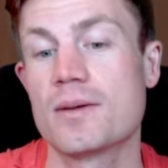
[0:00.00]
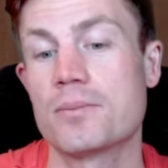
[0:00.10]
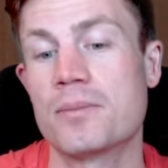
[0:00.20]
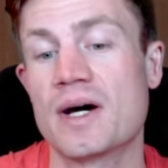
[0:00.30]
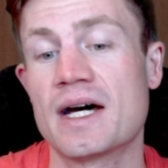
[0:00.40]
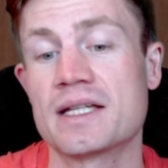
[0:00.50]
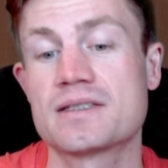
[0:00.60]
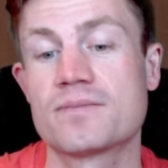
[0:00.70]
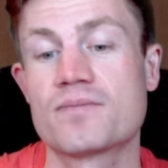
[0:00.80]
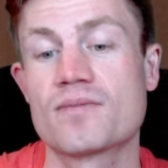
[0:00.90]
but
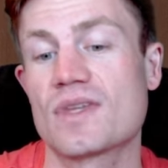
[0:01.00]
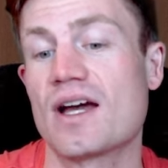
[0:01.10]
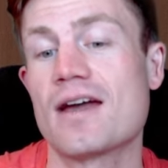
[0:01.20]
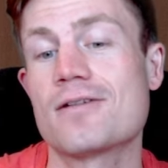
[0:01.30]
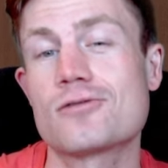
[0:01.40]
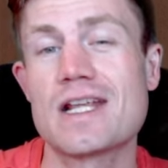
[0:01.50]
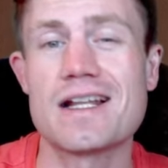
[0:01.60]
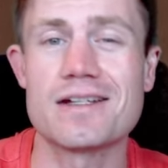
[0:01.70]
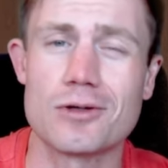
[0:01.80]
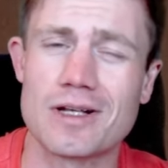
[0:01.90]
I
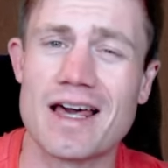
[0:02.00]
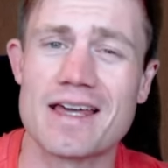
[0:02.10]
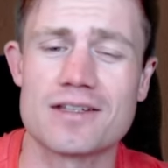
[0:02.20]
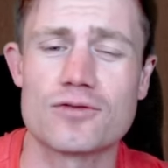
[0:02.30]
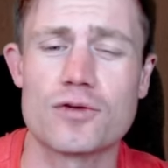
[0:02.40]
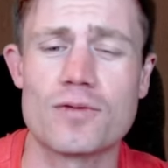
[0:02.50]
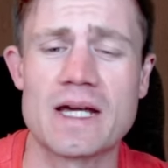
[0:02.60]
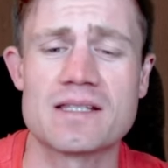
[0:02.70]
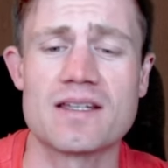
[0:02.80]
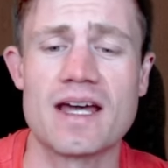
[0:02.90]
really don't like it for
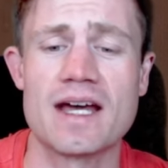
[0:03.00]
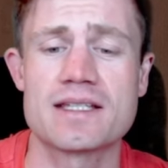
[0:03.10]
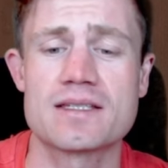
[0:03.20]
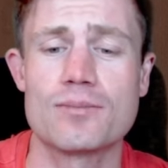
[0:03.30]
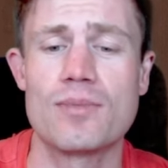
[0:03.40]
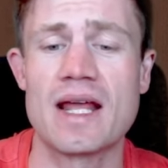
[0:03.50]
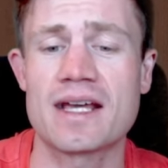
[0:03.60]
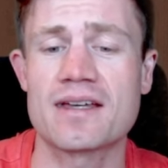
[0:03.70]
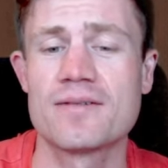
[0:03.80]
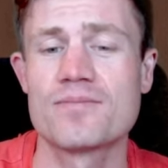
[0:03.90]
white, as
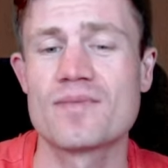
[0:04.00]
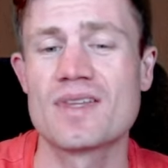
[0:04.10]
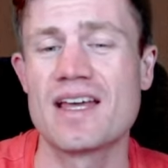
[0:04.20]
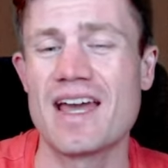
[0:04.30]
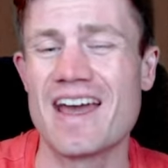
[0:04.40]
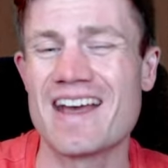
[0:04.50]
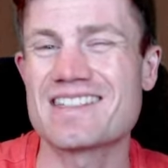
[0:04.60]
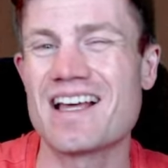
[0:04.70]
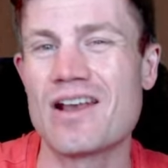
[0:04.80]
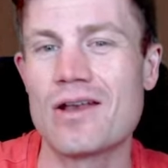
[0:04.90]
black has
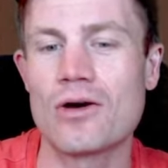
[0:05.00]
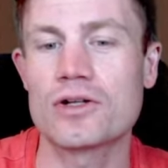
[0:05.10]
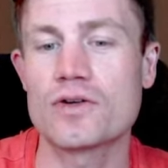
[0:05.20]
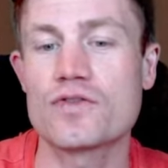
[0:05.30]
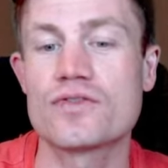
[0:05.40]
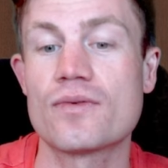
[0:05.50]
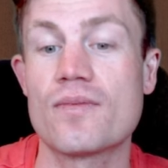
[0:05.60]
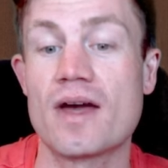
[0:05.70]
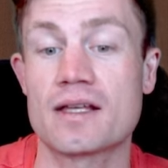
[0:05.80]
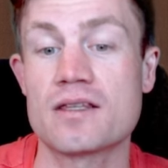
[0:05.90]
a lot of
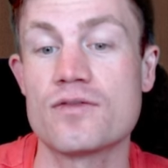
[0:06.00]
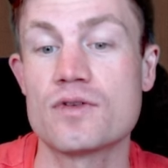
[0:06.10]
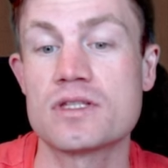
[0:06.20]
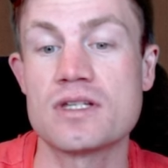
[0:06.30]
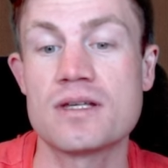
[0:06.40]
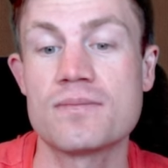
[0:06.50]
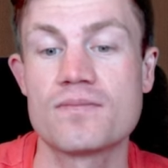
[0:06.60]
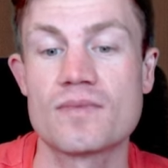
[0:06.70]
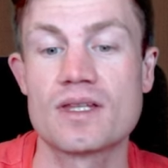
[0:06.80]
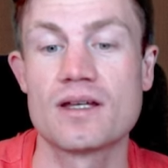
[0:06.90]
activity.
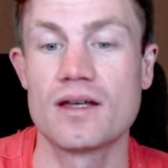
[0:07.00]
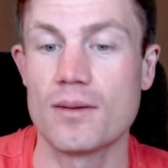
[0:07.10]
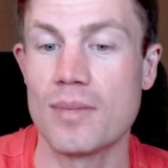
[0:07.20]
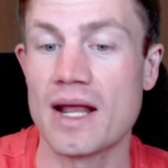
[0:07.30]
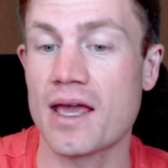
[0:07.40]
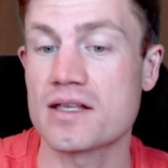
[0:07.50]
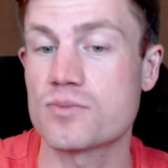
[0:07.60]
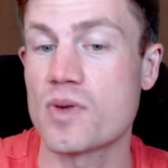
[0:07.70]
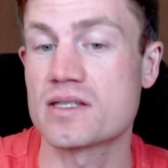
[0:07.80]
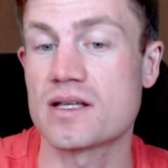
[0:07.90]
Black has
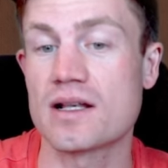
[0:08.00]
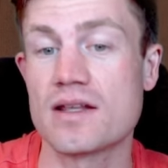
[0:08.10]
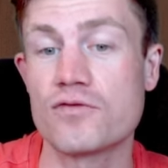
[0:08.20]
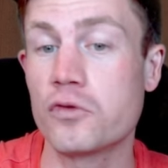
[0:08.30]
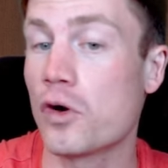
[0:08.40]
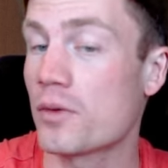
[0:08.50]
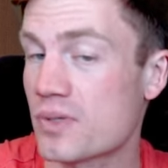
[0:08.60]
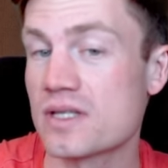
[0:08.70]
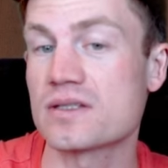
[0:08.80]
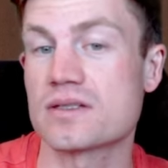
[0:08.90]
basically 4
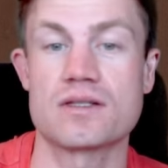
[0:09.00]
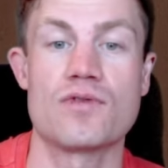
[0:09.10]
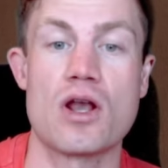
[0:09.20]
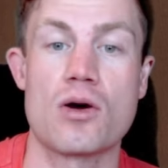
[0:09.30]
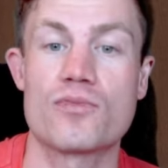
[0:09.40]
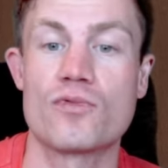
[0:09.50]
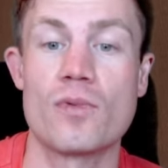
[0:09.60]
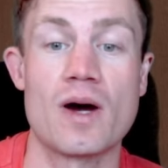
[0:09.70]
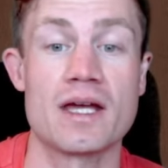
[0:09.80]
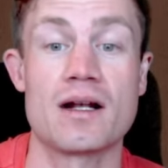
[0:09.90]
pieces developed
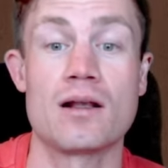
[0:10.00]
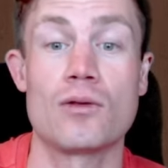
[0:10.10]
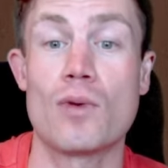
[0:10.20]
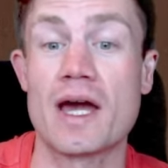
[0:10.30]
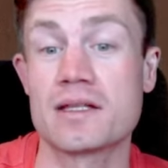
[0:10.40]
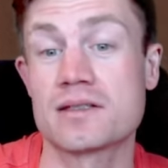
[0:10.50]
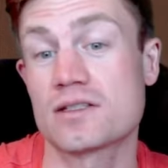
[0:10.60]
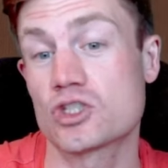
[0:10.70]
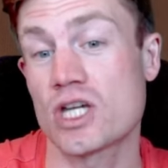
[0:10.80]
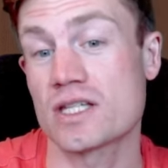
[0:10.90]
while white
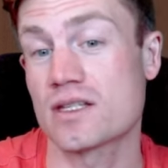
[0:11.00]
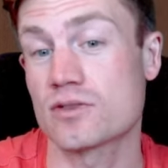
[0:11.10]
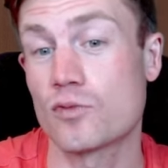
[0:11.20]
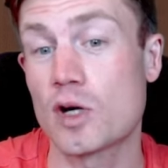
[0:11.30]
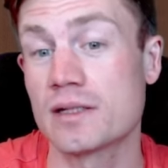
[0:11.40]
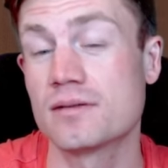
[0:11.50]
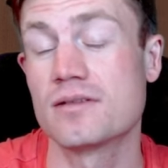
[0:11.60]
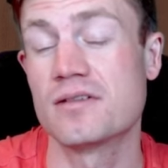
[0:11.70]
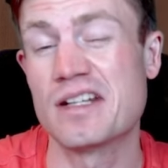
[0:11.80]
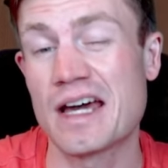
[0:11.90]
just has 1
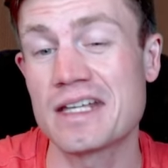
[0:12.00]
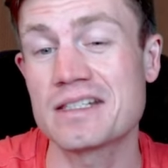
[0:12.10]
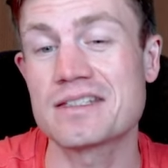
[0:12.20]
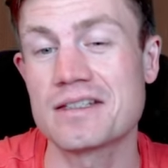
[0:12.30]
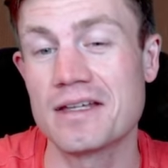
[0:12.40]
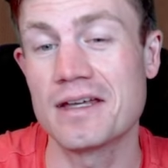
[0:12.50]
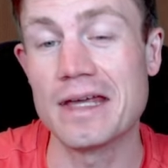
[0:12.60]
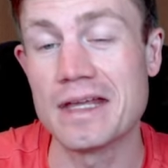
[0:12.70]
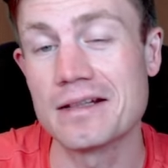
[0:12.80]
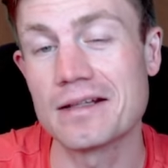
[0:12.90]
knight
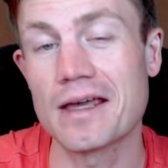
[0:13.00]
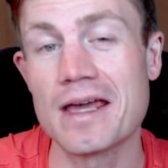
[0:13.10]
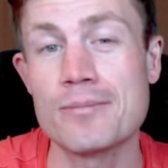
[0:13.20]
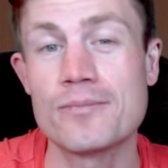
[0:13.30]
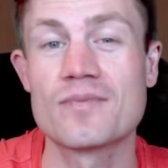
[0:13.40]
in the game.